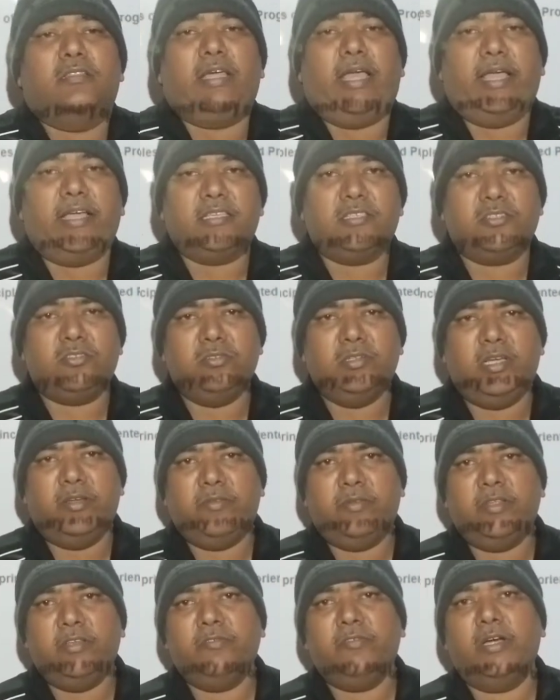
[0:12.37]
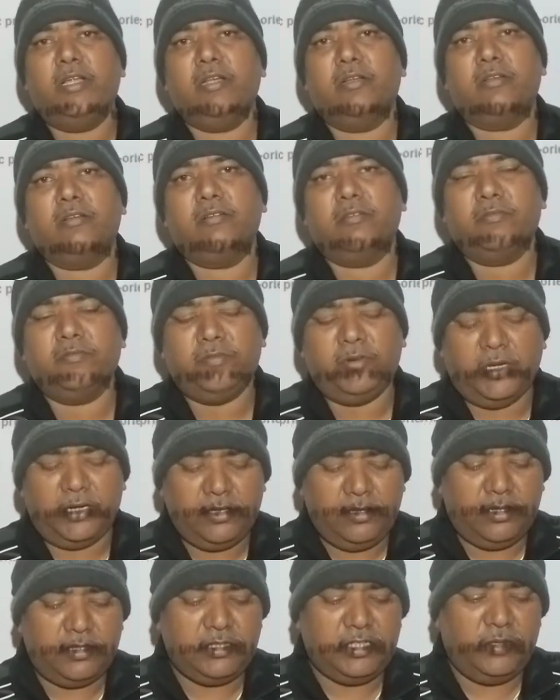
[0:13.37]
Thanks to everyone for
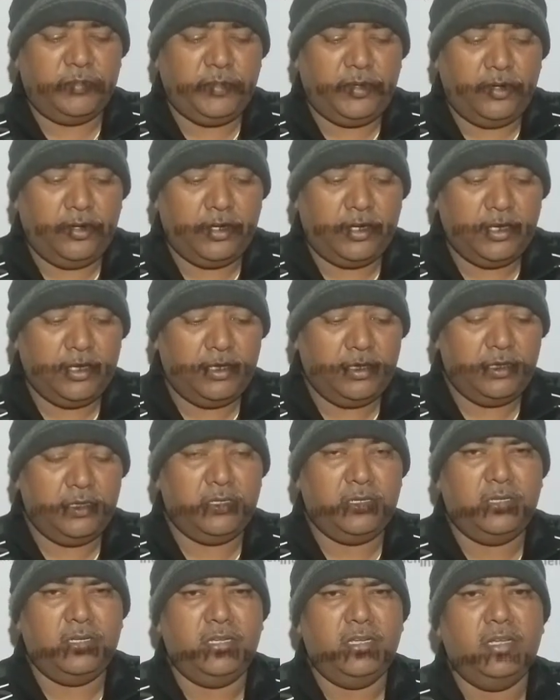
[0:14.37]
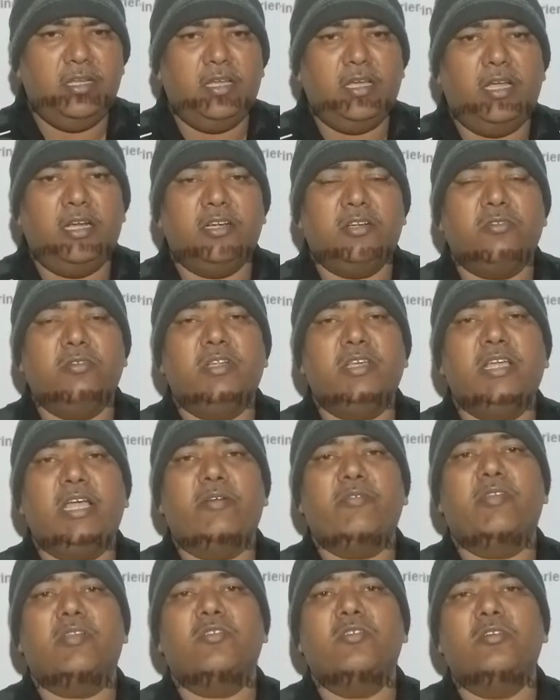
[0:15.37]
your support. And today
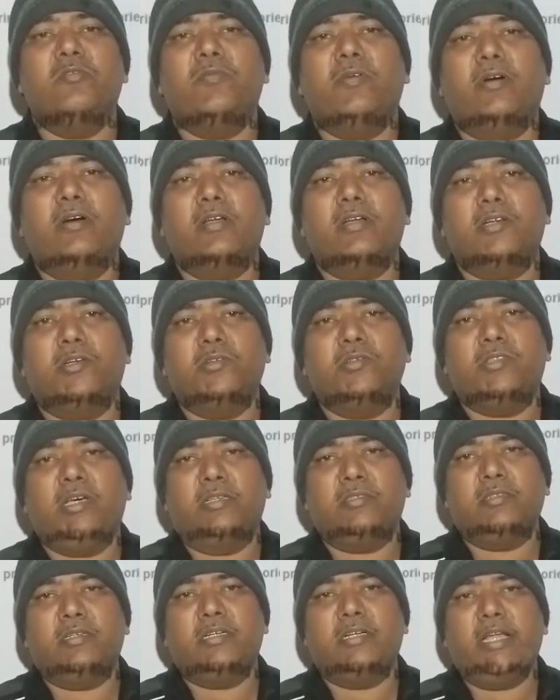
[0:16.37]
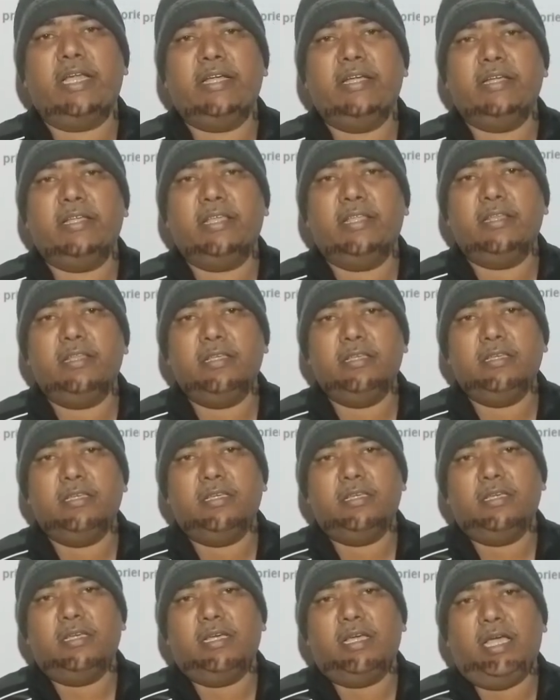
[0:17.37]
I will go for 2019
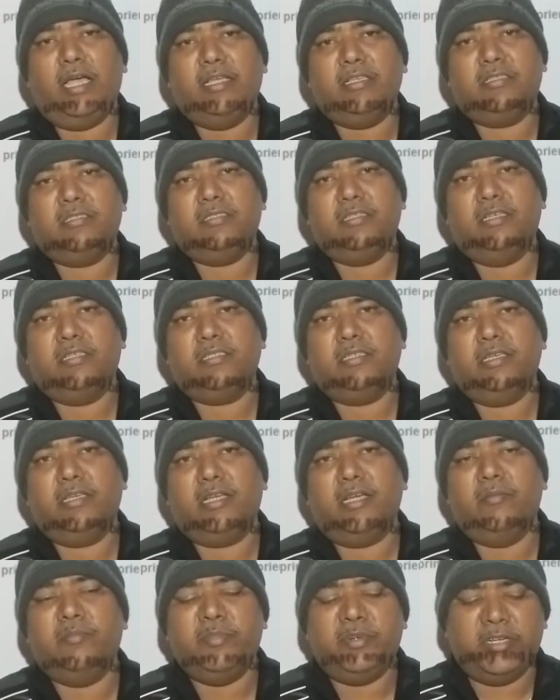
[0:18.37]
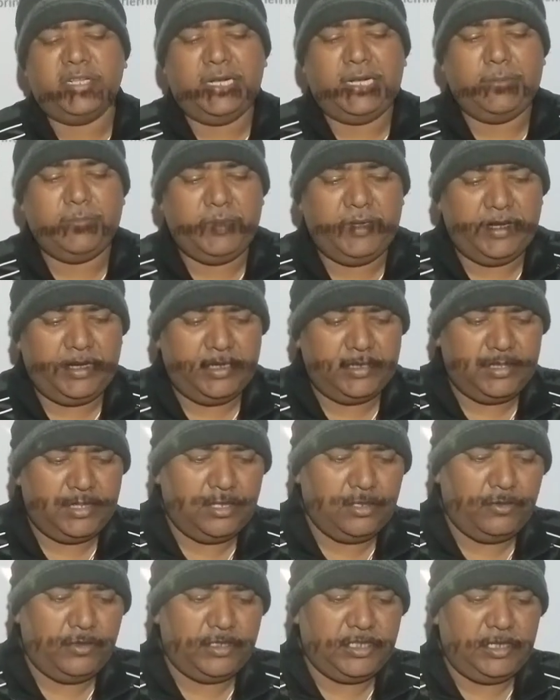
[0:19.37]
ICSE computer
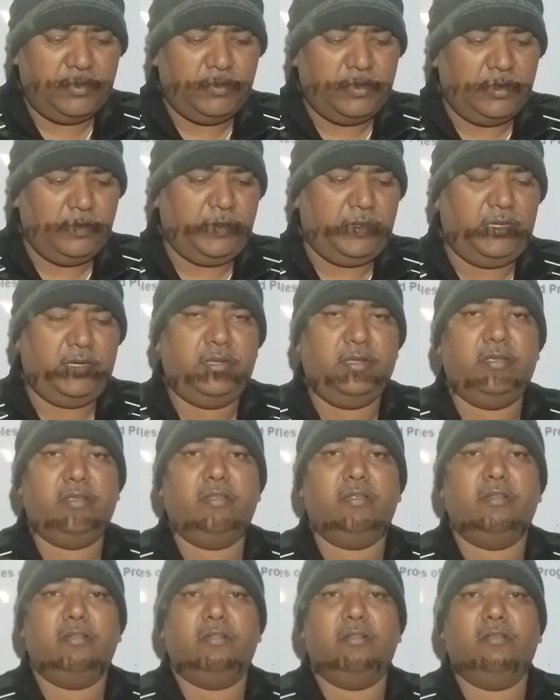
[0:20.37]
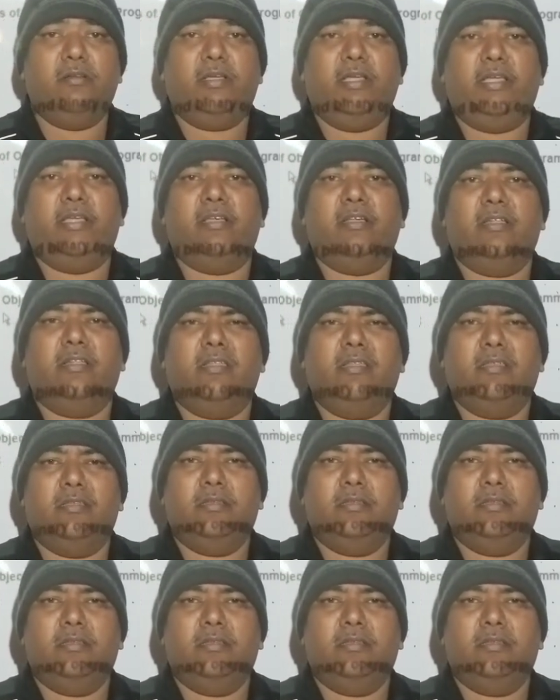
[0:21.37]
application question paper. Okay.